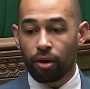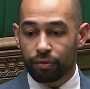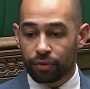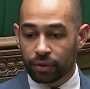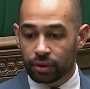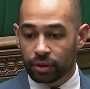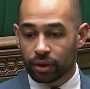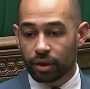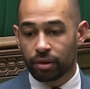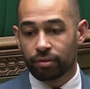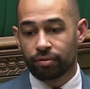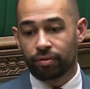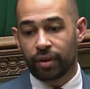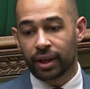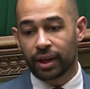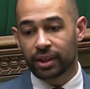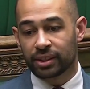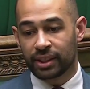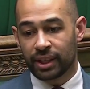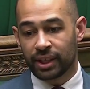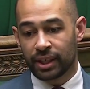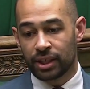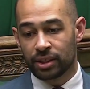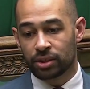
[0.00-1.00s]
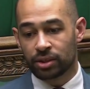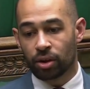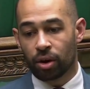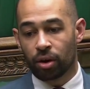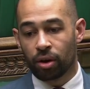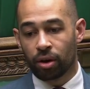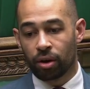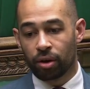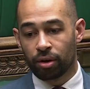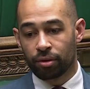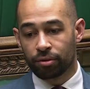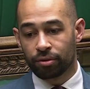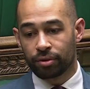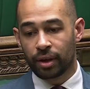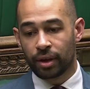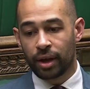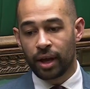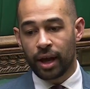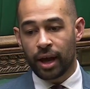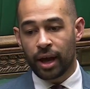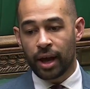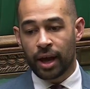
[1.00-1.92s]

often convicted of